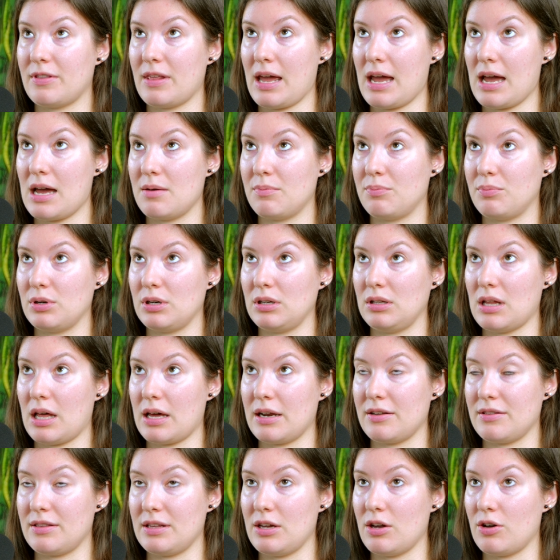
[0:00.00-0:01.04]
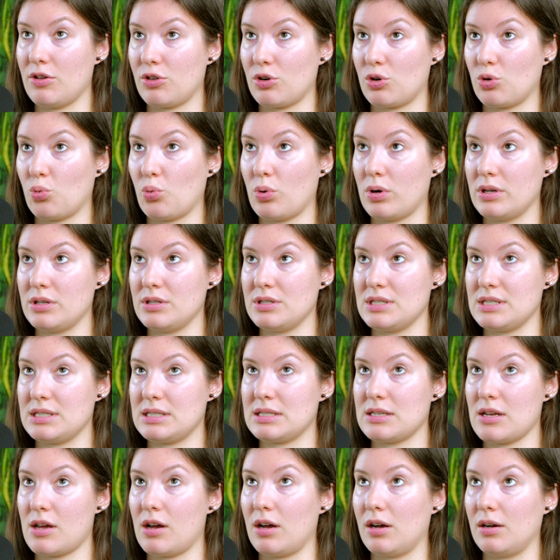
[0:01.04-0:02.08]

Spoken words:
that, but a lot of the other ones,